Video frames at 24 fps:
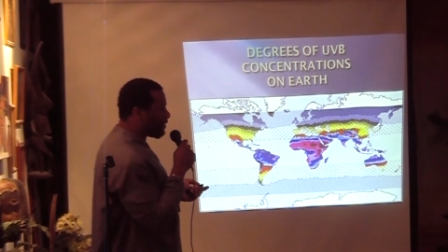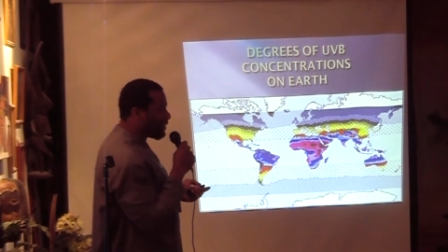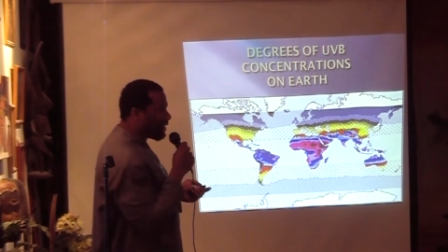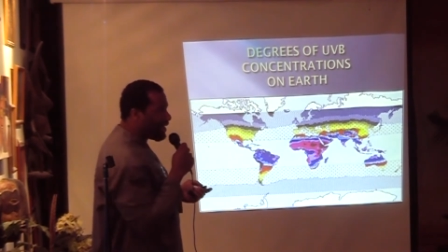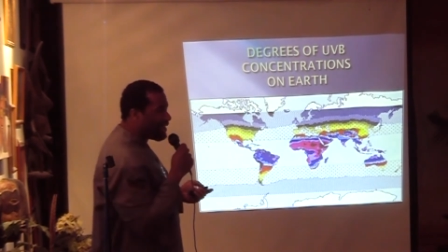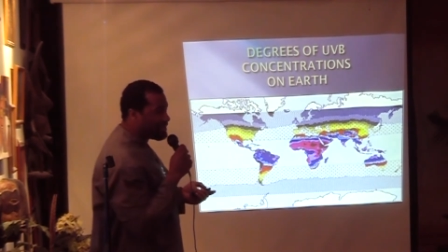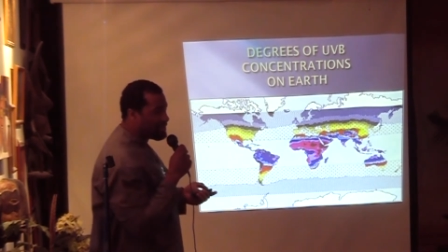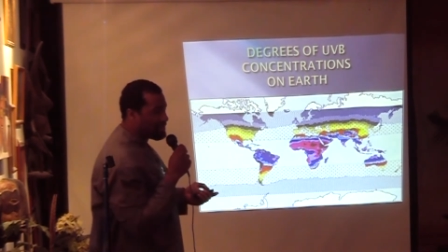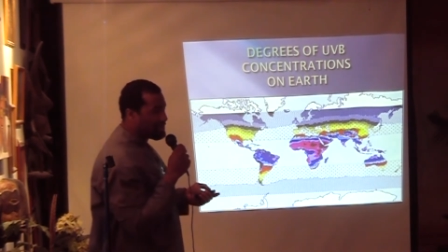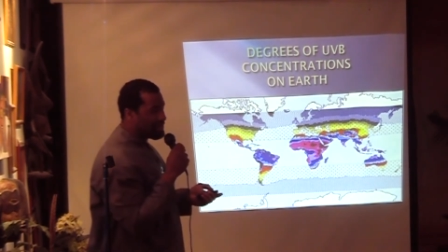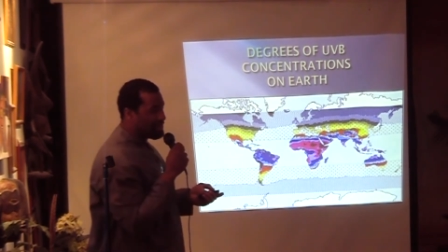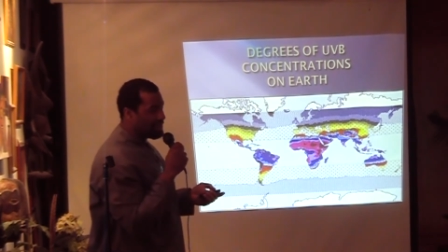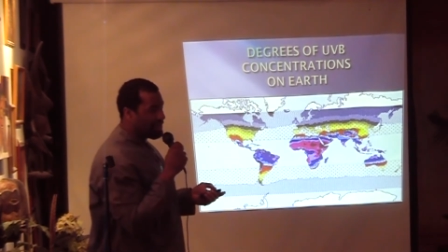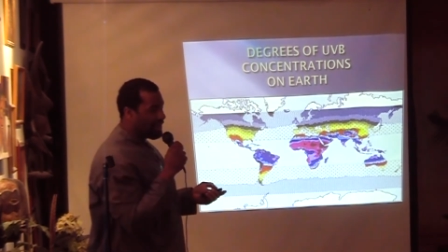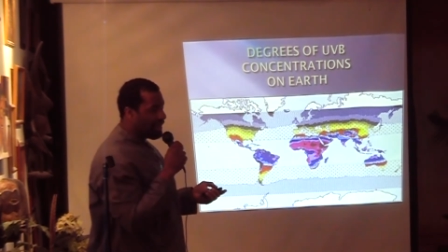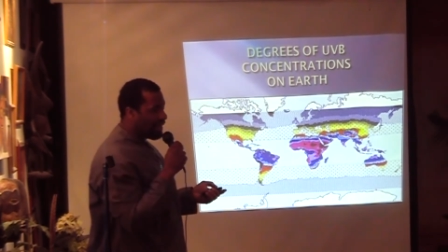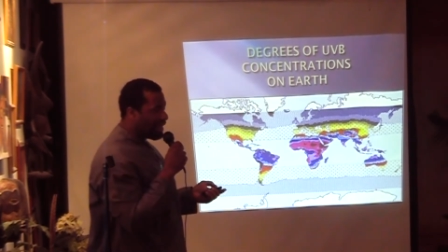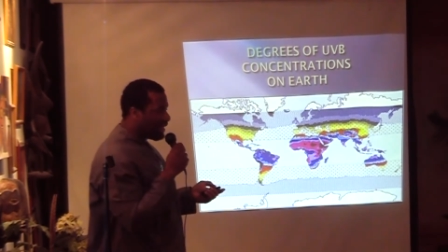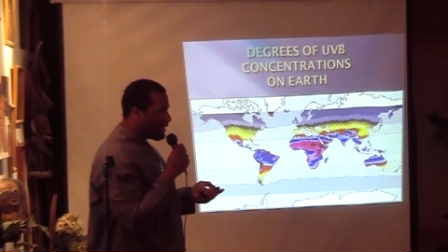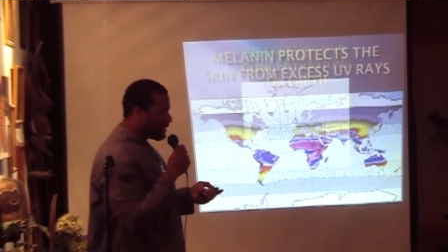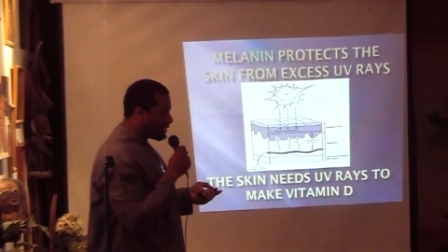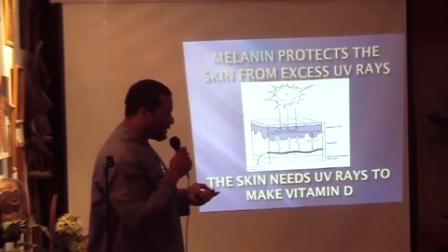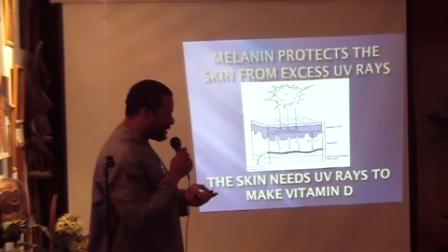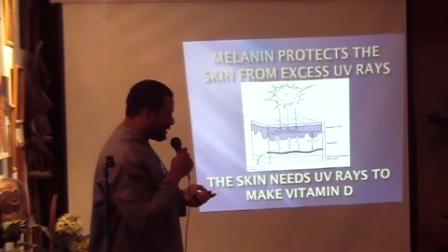variation in
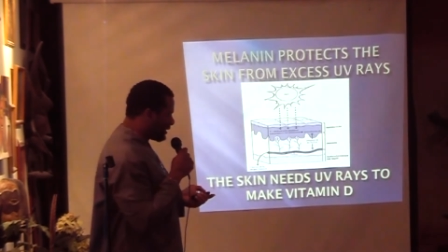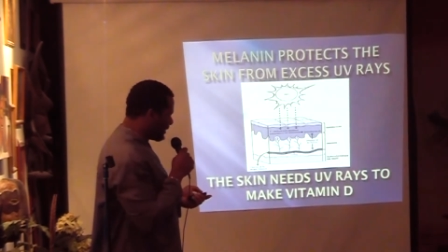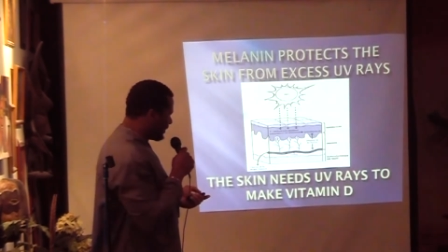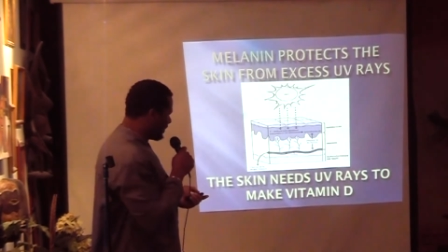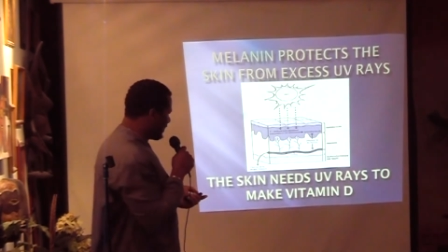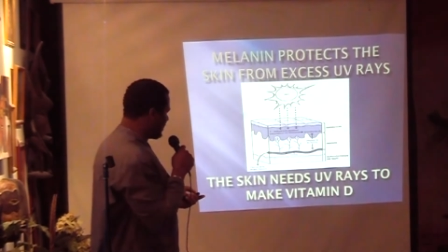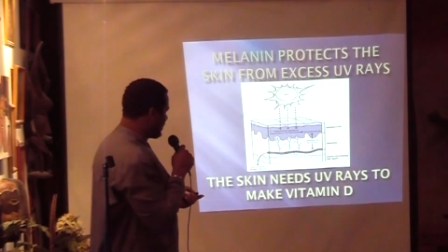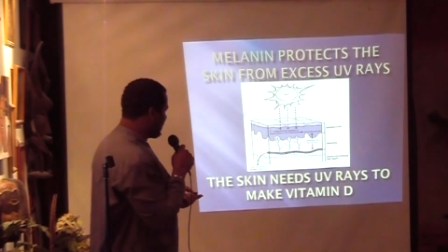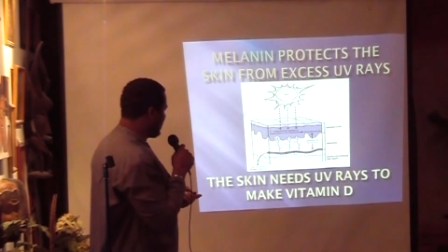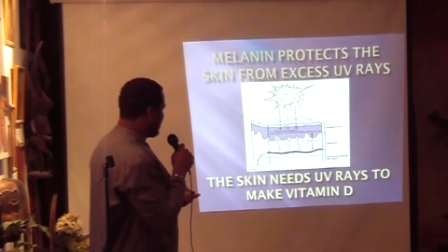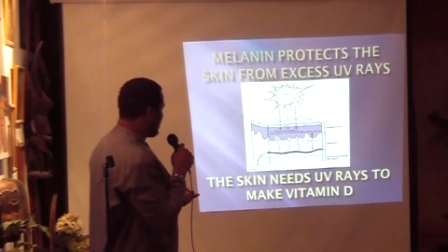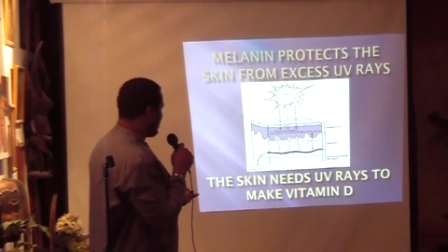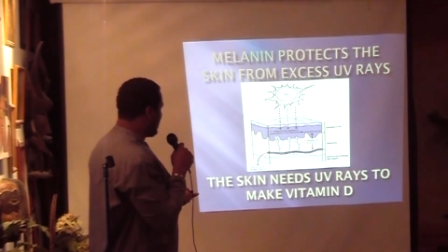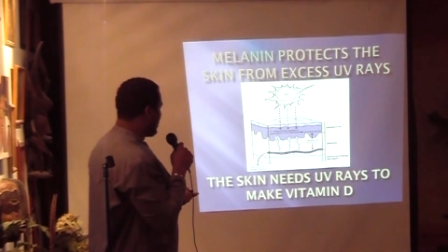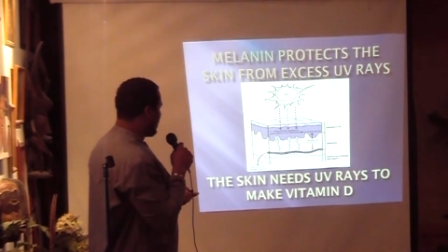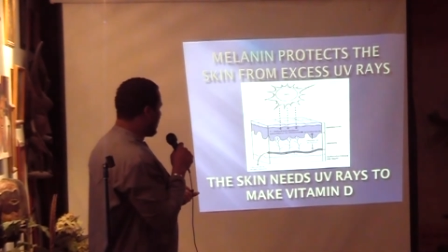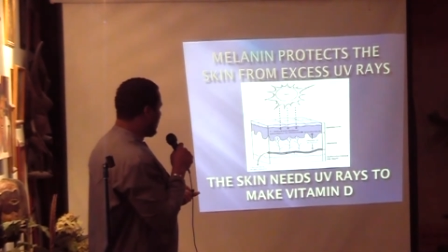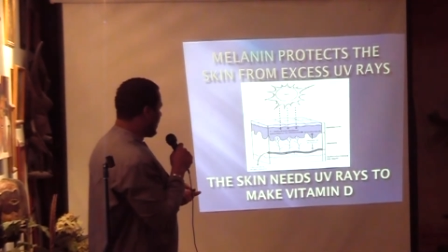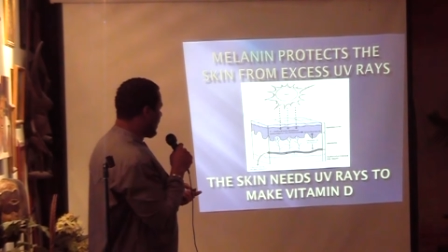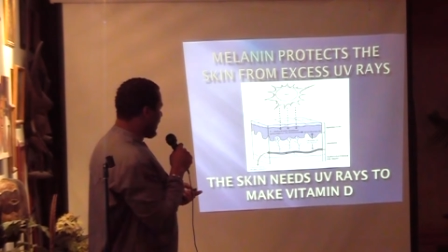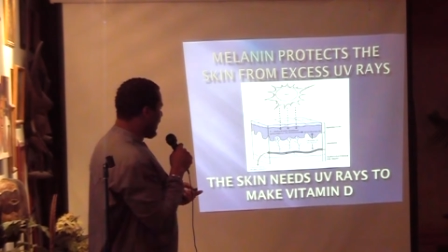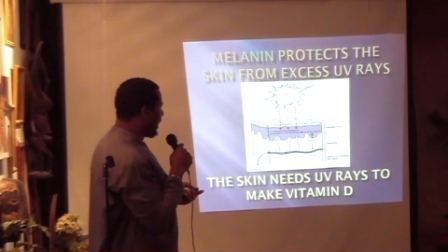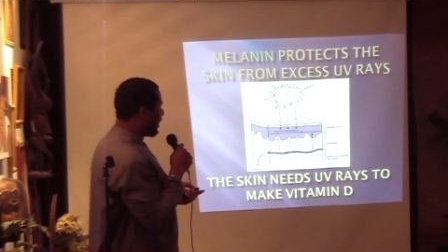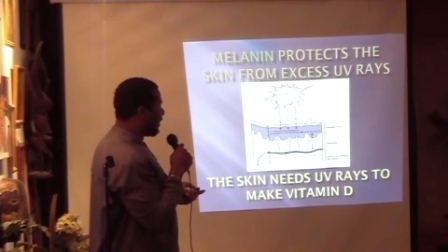us
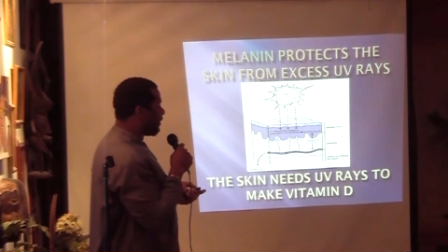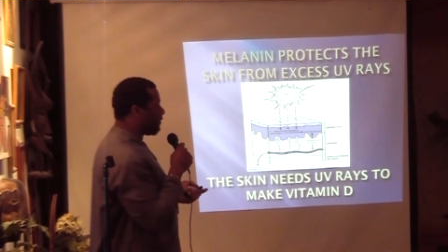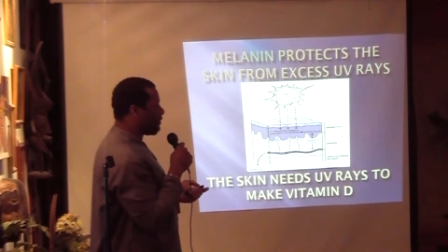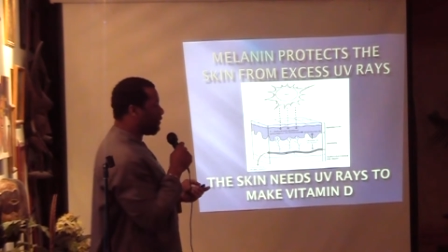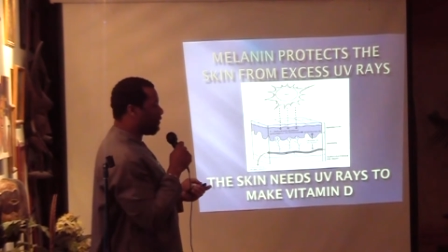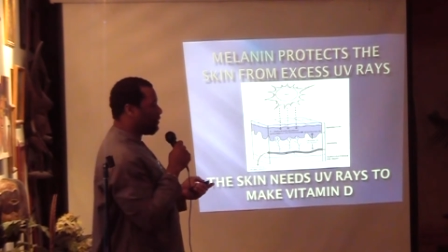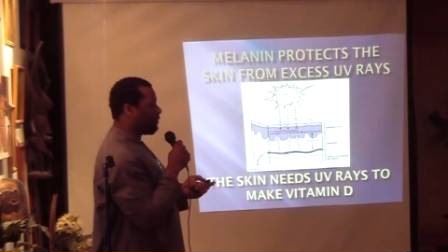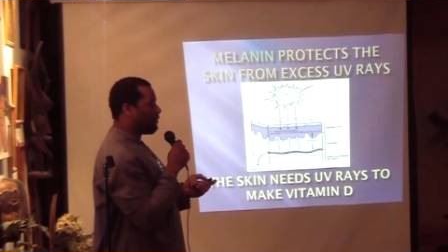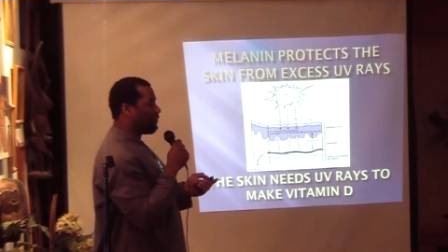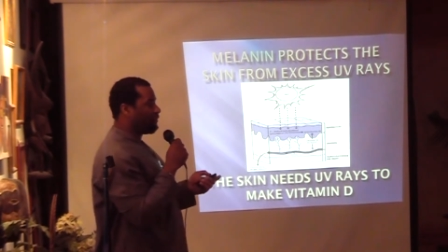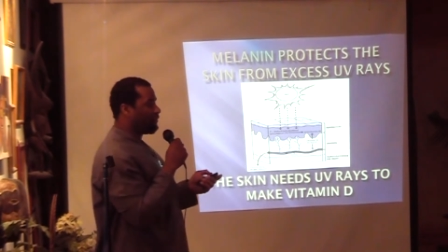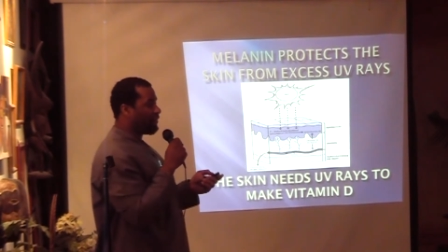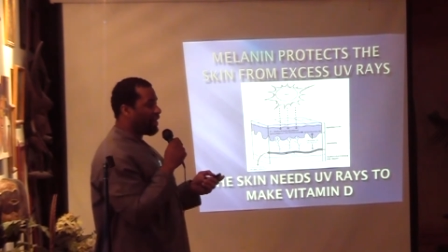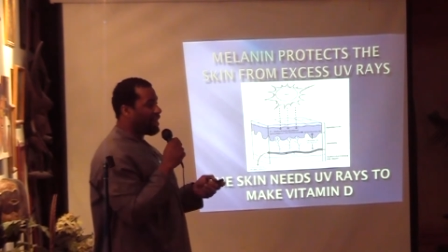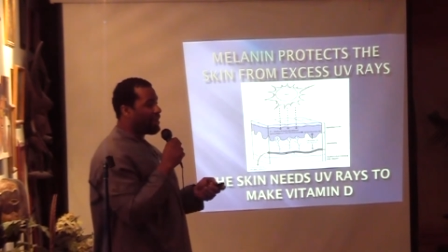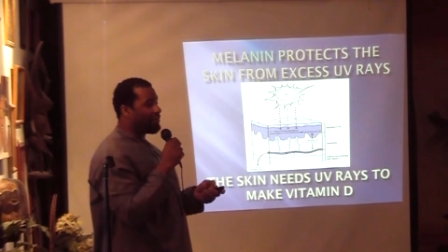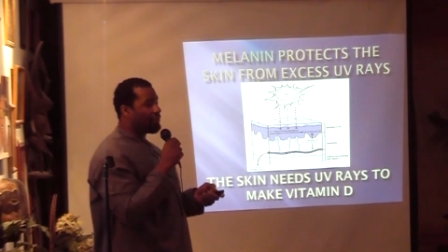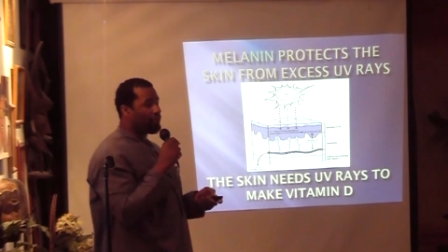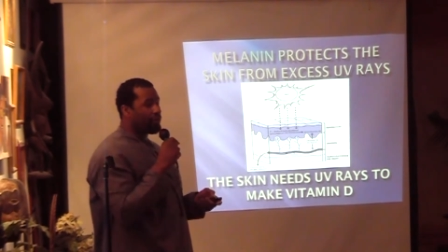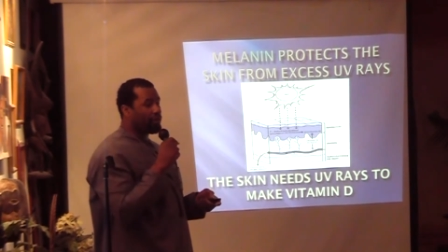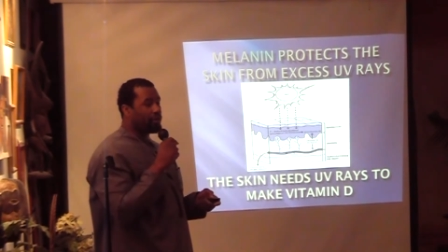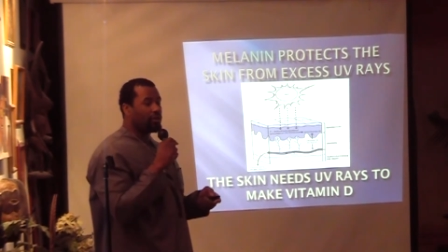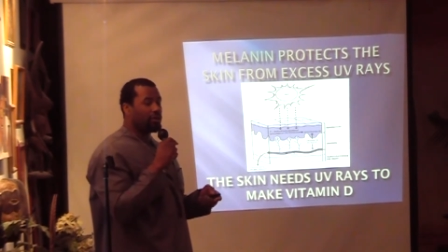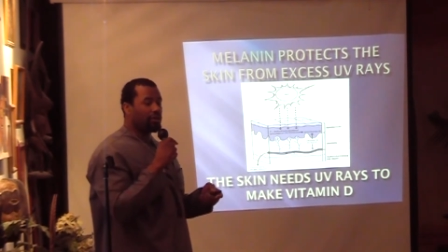gave
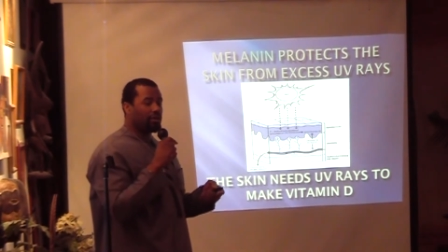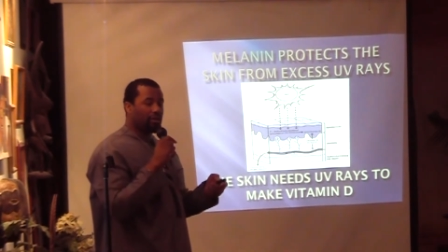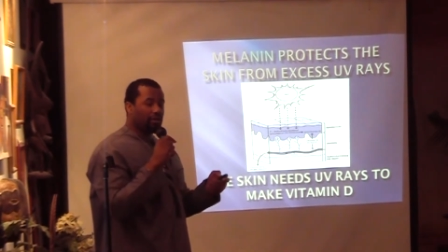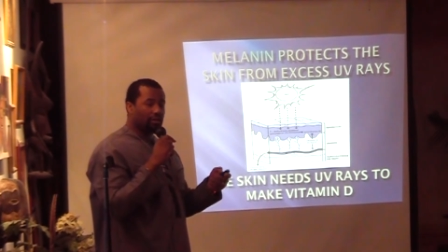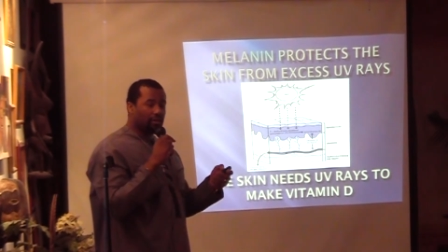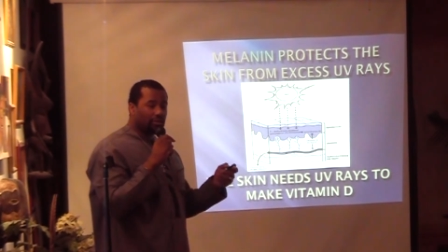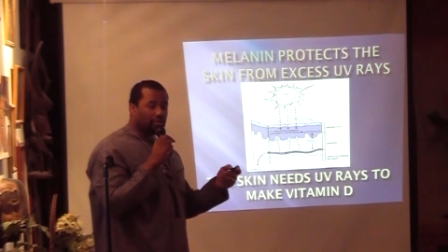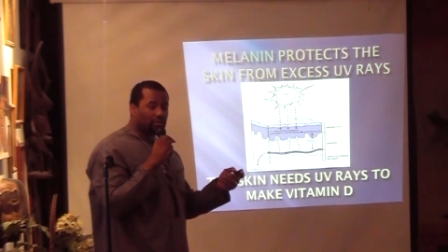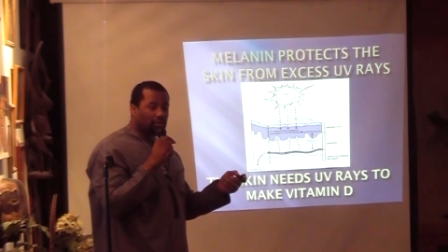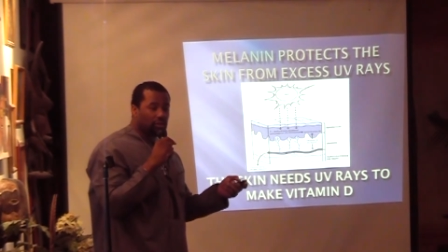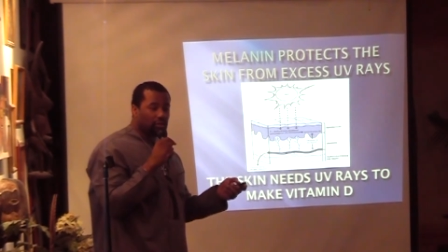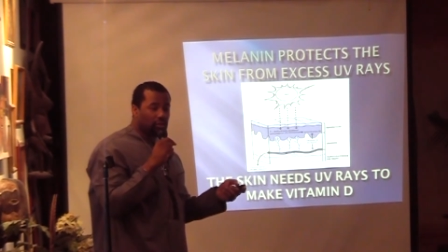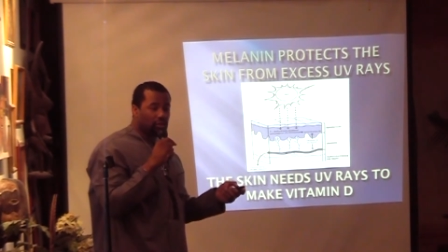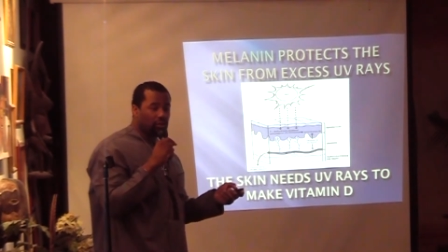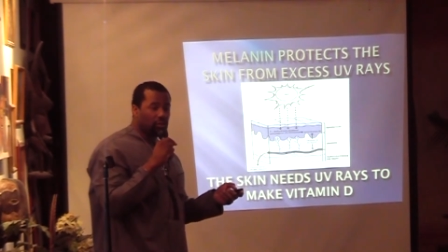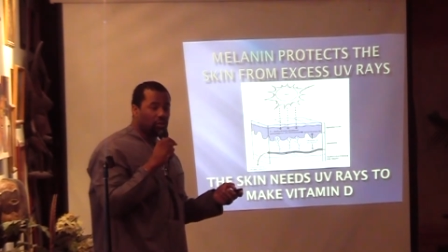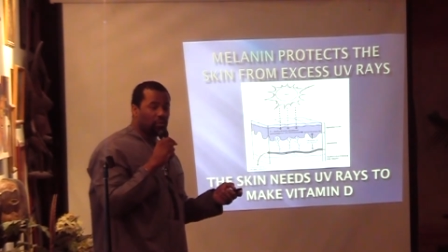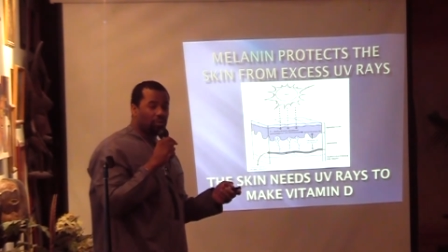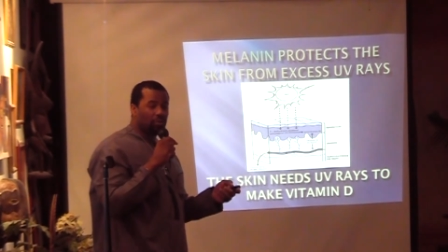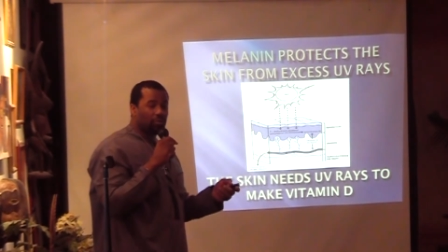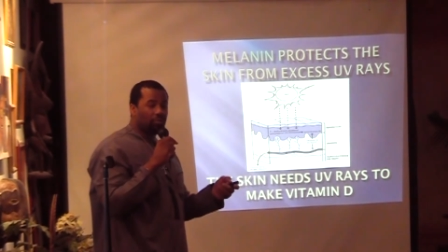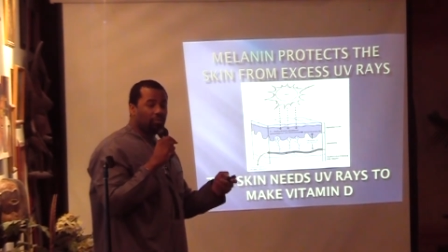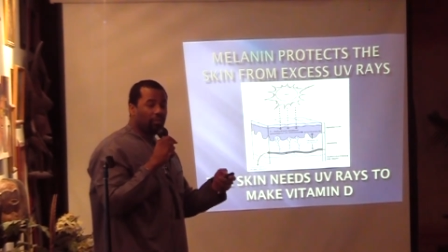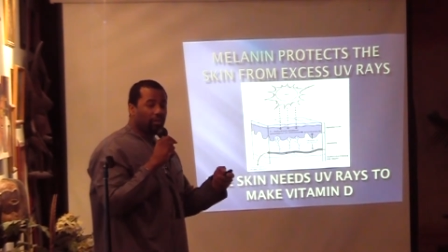favor
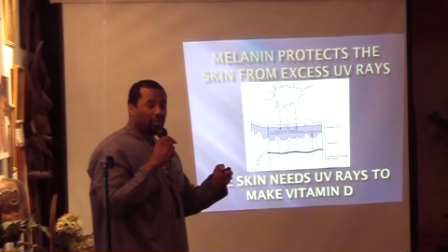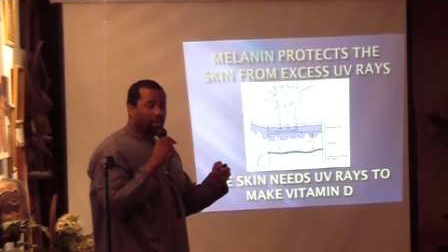to